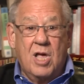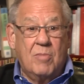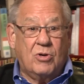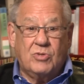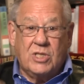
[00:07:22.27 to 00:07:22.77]

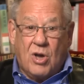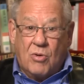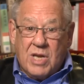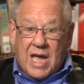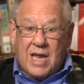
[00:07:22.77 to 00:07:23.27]
because we
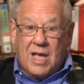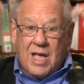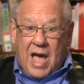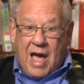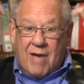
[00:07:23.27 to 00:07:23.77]
don't yet
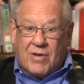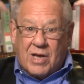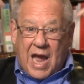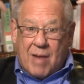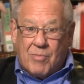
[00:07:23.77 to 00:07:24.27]
have a
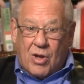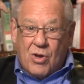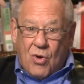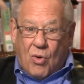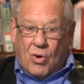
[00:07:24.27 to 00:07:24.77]
camera
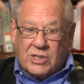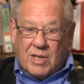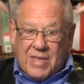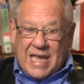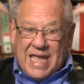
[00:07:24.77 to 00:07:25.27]
or
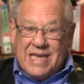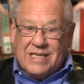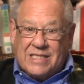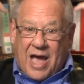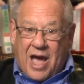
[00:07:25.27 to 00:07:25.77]
something
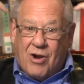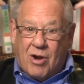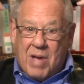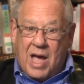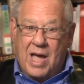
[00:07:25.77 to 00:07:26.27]
inside
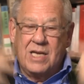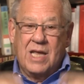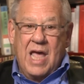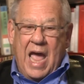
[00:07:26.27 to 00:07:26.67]
our mind,